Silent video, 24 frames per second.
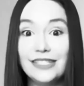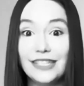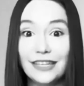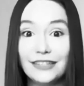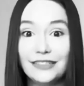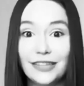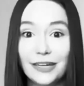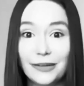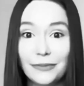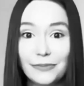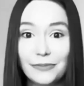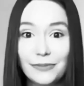
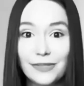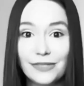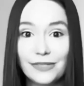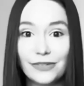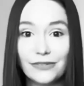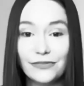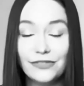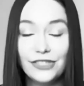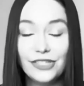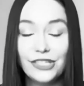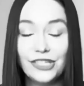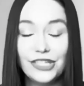setups
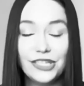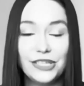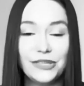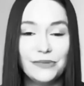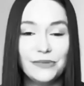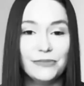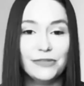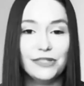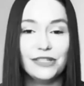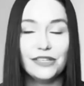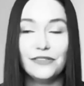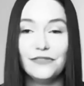of
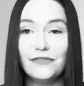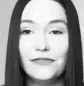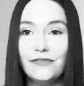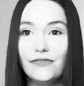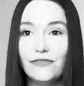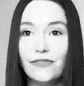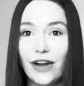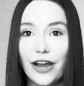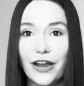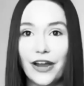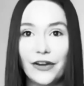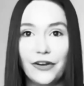teams,
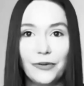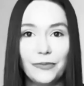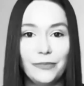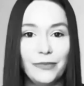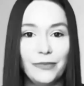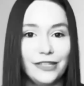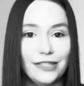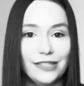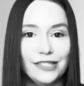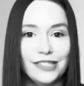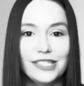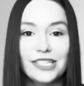
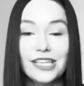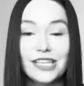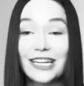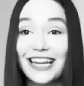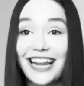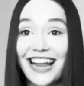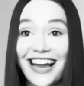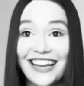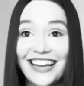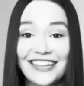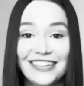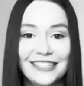environments,
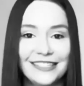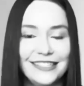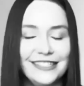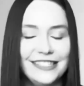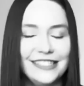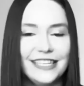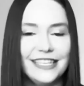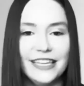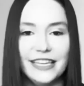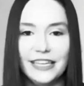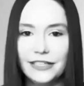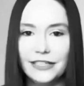
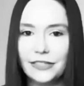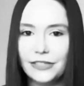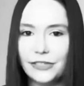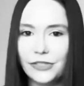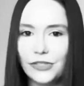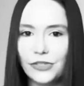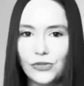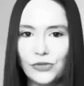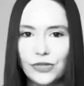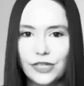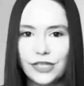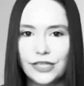clients,
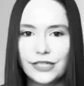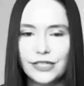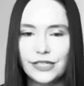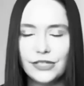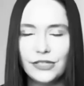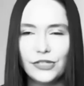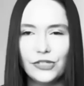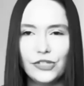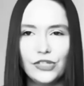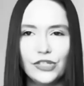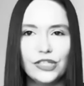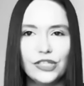
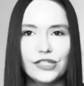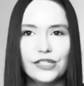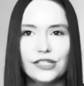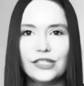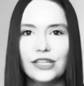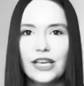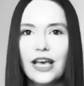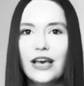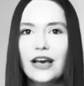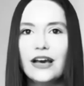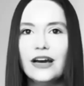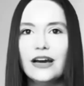industries. It's
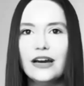just